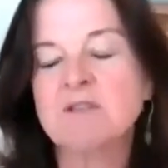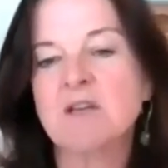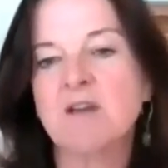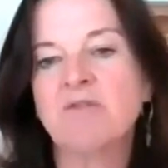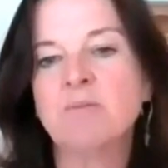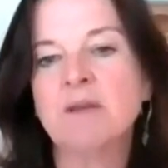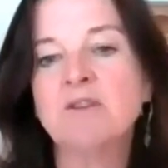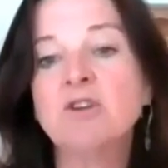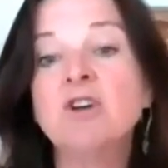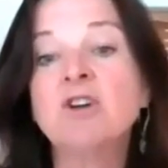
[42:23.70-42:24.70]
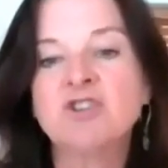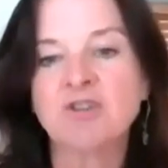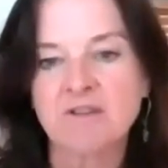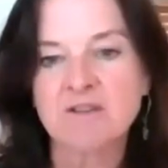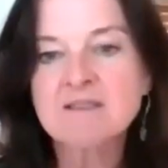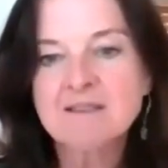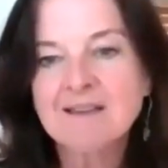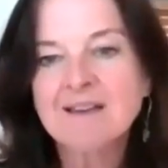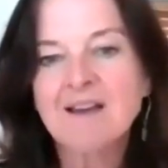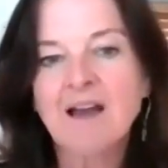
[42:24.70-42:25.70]
go from being the nurturers
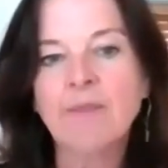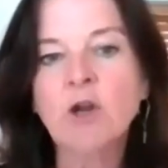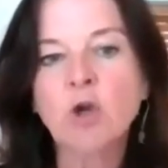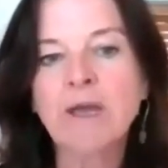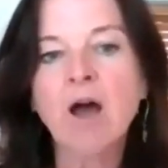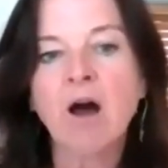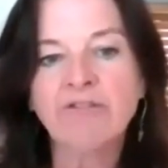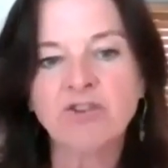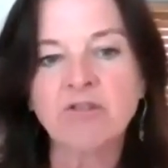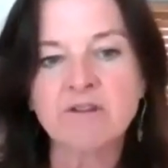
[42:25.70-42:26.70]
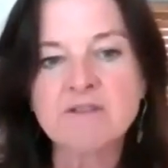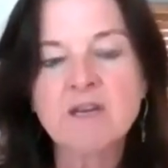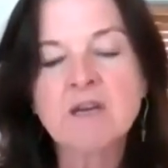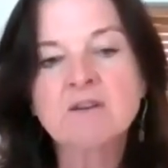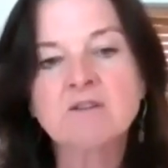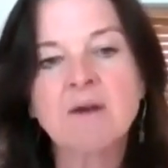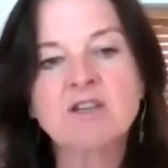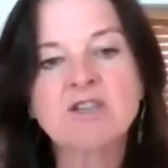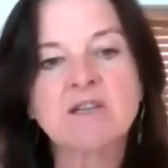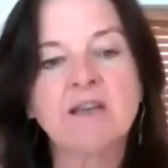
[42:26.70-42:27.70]
and the looking after us to
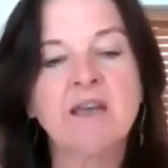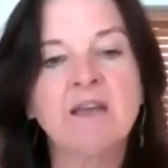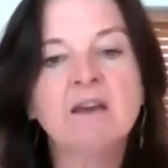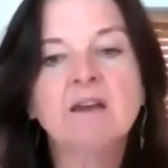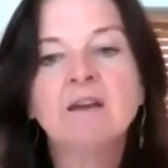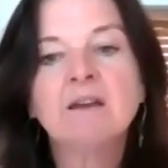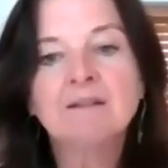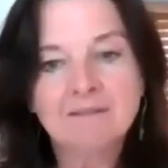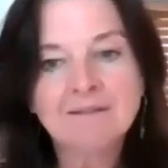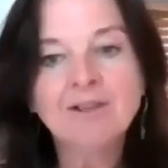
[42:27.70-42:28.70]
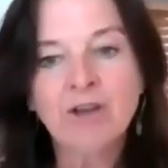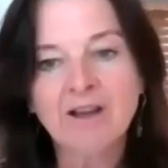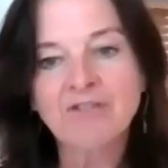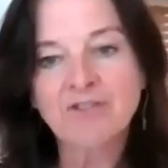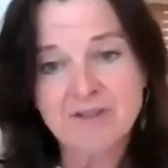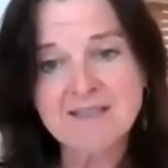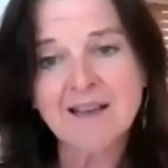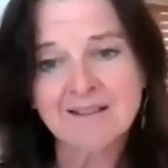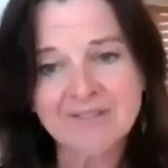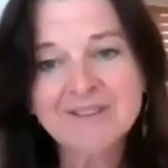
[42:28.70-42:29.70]
actually looking after herself.